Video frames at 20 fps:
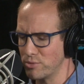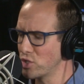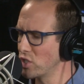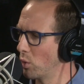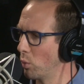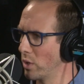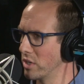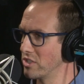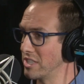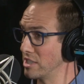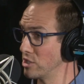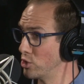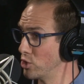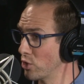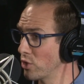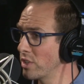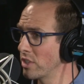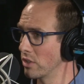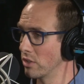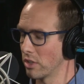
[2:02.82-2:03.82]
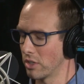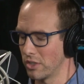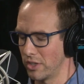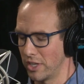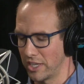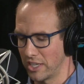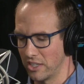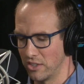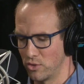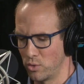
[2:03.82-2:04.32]
if so, what does that journey look
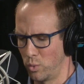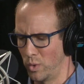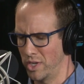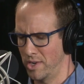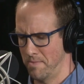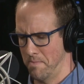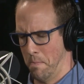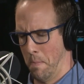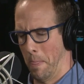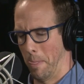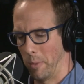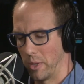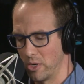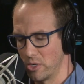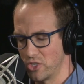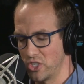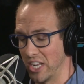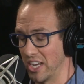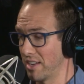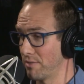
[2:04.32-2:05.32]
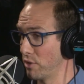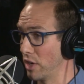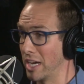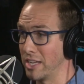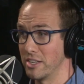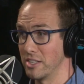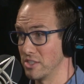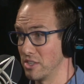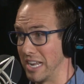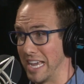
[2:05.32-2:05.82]
like? And to what understanding of
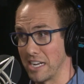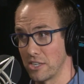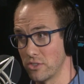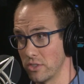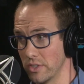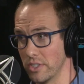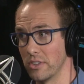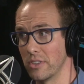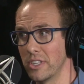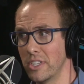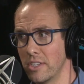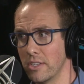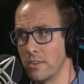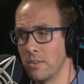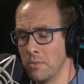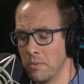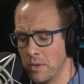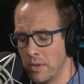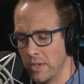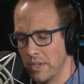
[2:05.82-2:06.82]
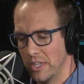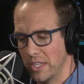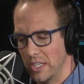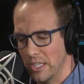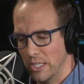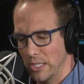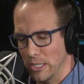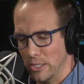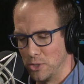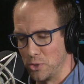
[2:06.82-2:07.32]
God does it actually lead?
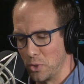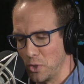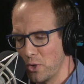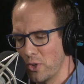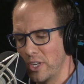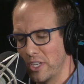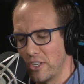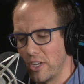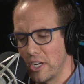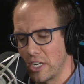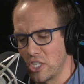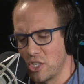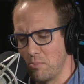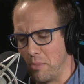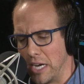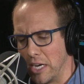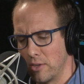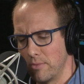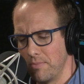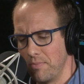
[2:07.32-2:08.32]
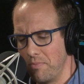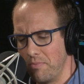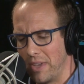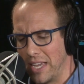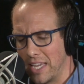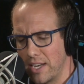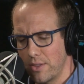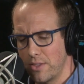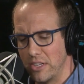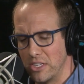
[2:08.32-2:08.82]
So Kearney talks about
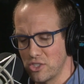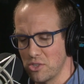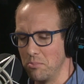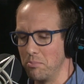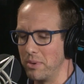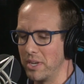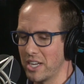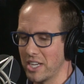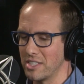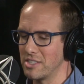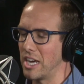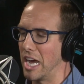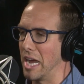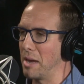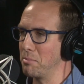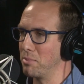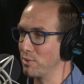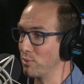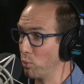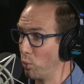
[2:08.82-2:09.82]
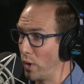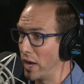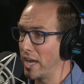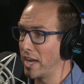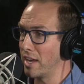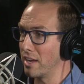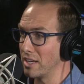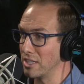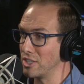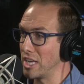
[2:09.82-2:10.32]
anatheism being a type of
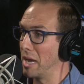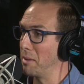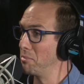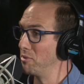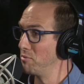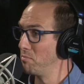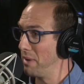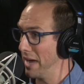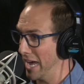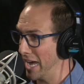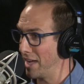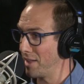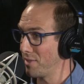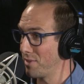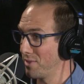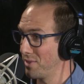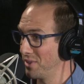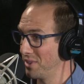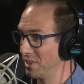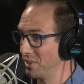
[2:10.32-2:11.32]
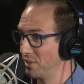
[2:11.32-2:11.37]
way, a type of path,